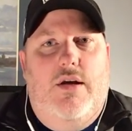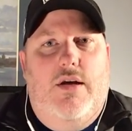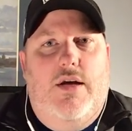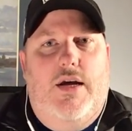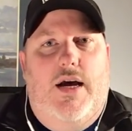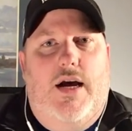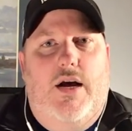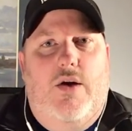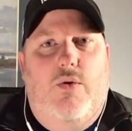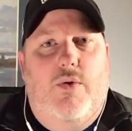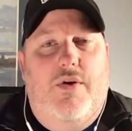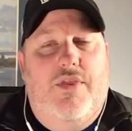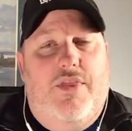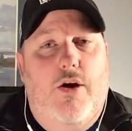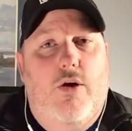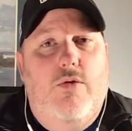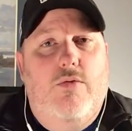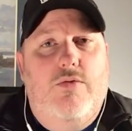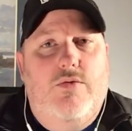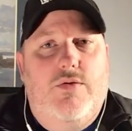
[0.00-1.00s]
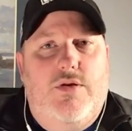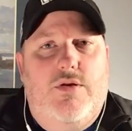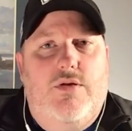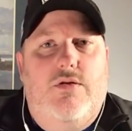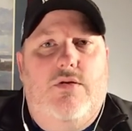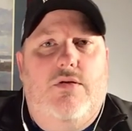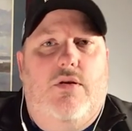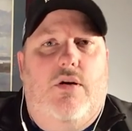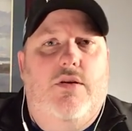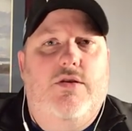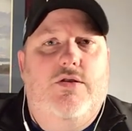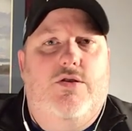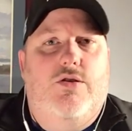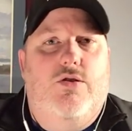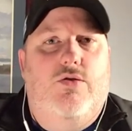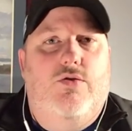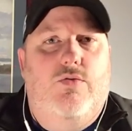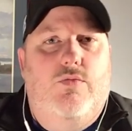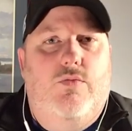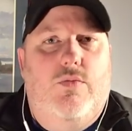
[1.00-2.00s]
With those on
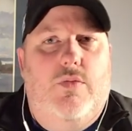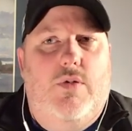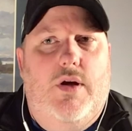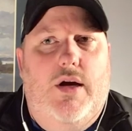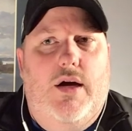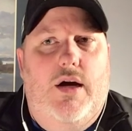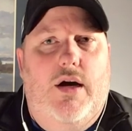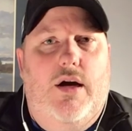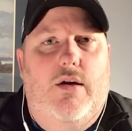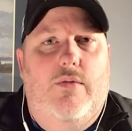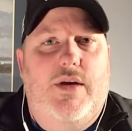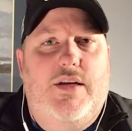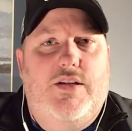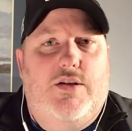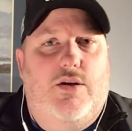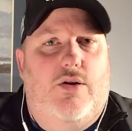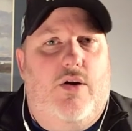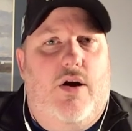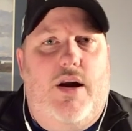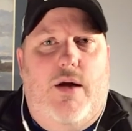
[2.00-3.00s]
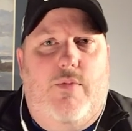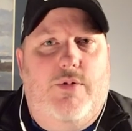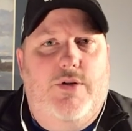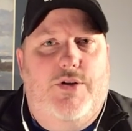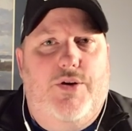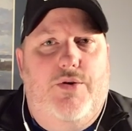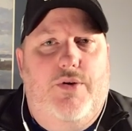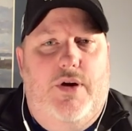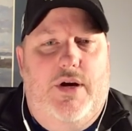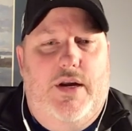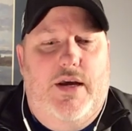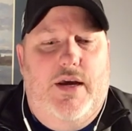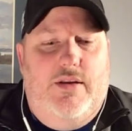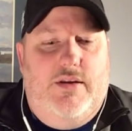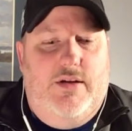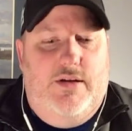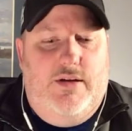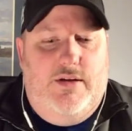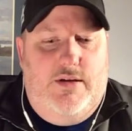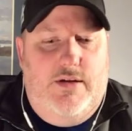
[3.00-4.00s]
Zoom, it's a great opportunity, I
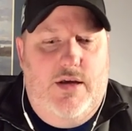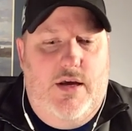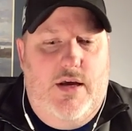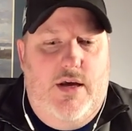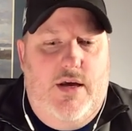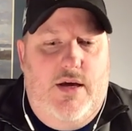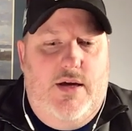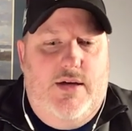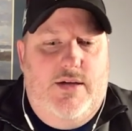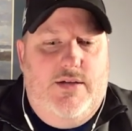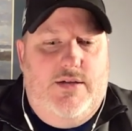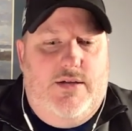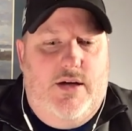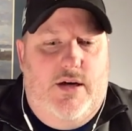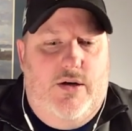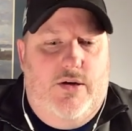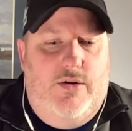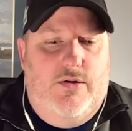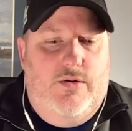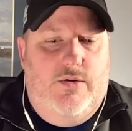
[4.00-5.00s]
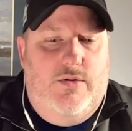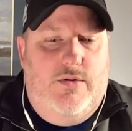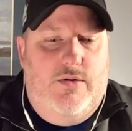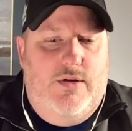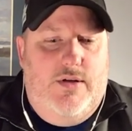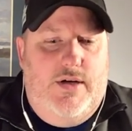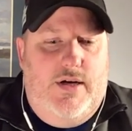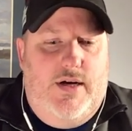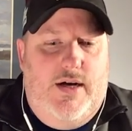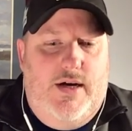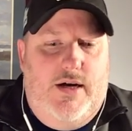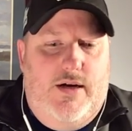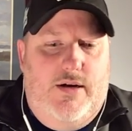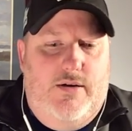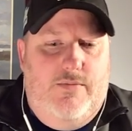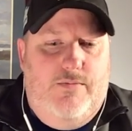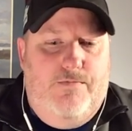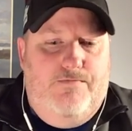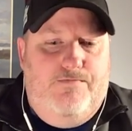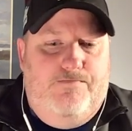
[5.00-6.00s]
think. So,
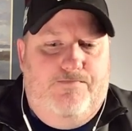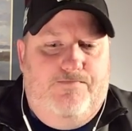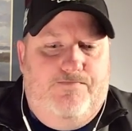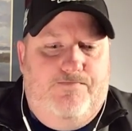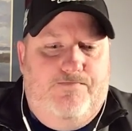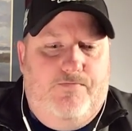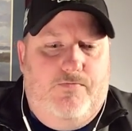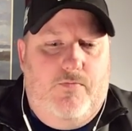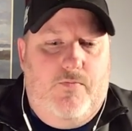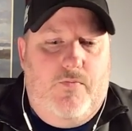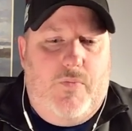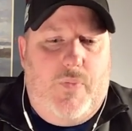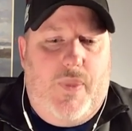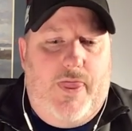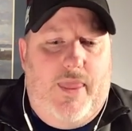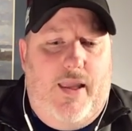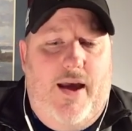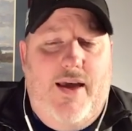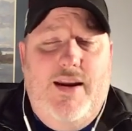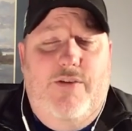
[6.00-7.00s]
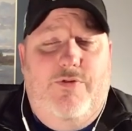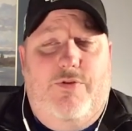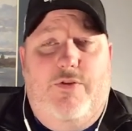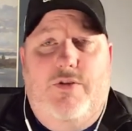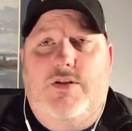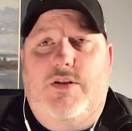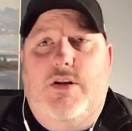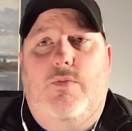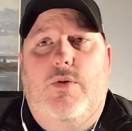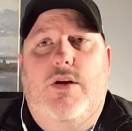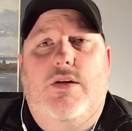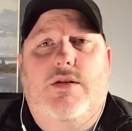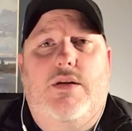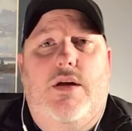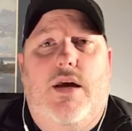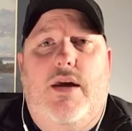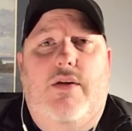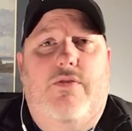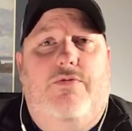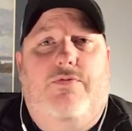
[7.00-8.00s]
and if for some reason,
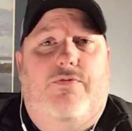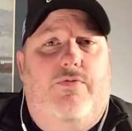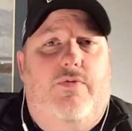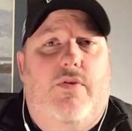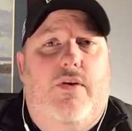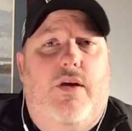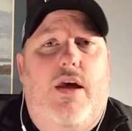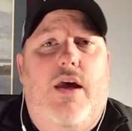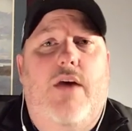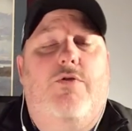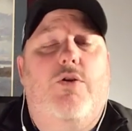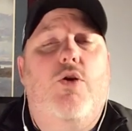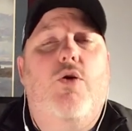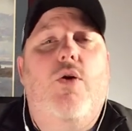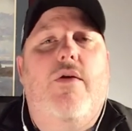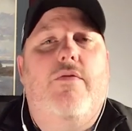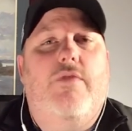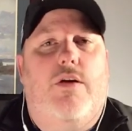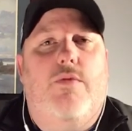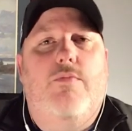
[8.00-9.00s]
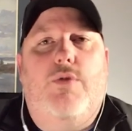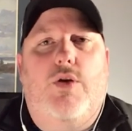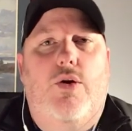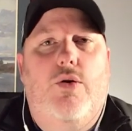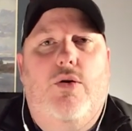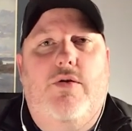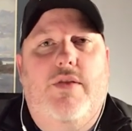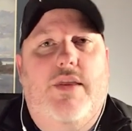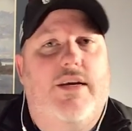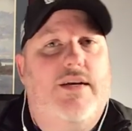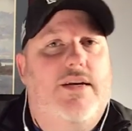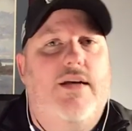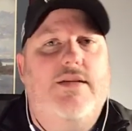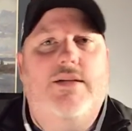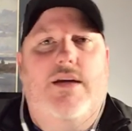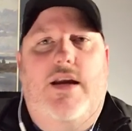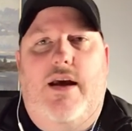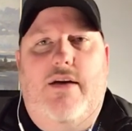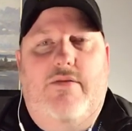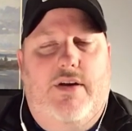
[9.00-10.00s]
if you have a computer that
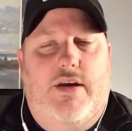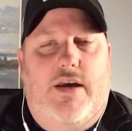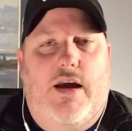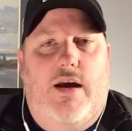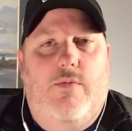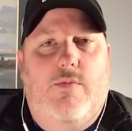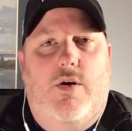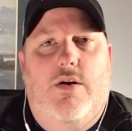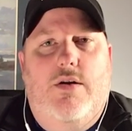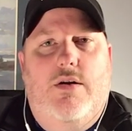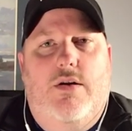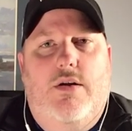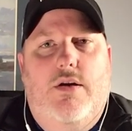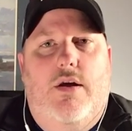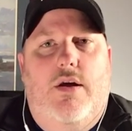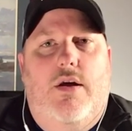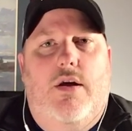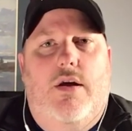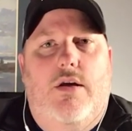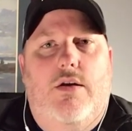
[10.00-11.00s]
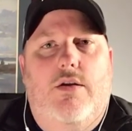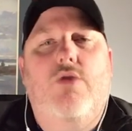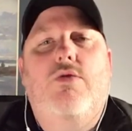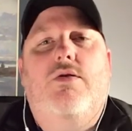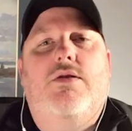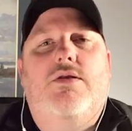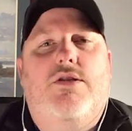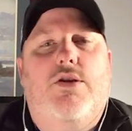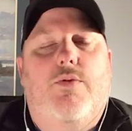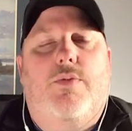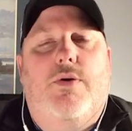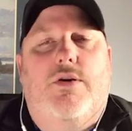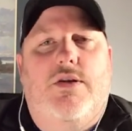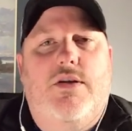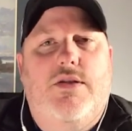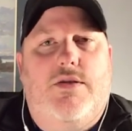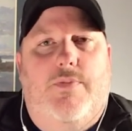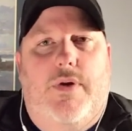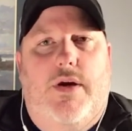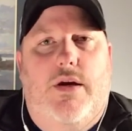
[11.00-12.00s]
doesn't have a camera, you can still
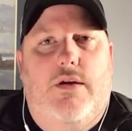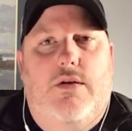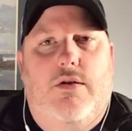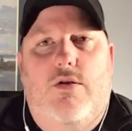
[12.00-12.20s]
participate.